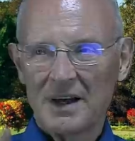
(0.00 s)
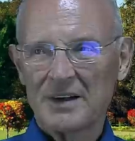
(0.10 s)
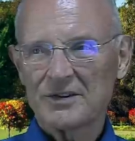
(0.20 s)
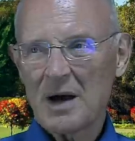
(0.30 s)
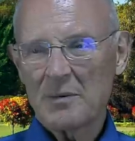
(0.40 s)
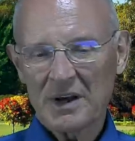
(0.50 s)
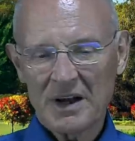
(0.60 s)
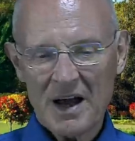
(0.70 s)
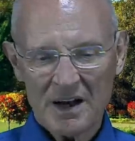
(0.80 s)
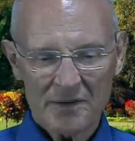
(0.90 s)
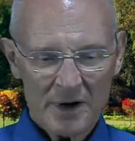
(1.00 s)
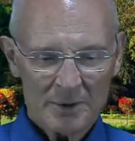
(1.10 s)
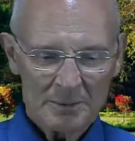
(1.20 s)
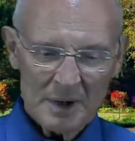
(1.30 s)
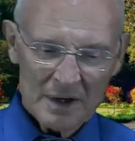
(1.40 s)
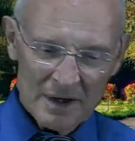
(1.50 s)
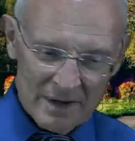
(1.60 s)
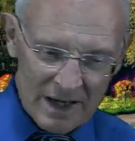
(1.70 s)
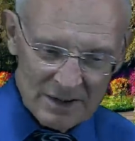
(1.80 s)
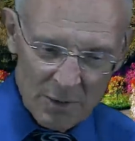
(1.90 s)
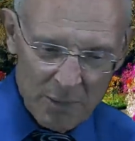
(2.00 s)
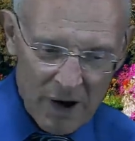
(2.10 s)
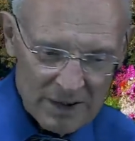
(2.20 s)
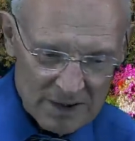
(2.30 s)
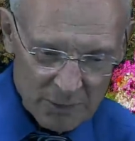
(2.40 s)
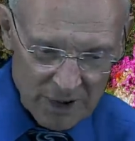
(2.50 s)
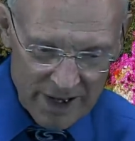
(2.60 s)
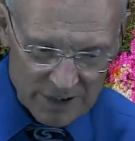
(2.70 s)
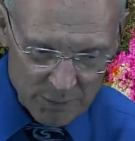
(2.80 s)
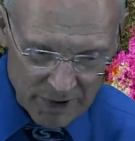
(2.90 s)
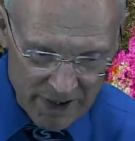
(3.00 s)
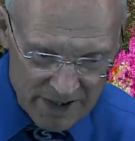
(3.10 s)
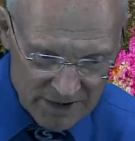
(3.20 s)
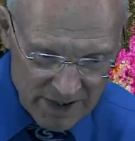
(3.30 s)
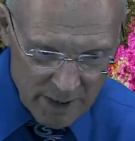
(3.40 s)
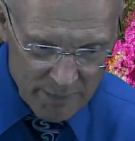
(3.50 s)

It's time to get out of here. That's a possible explanation of that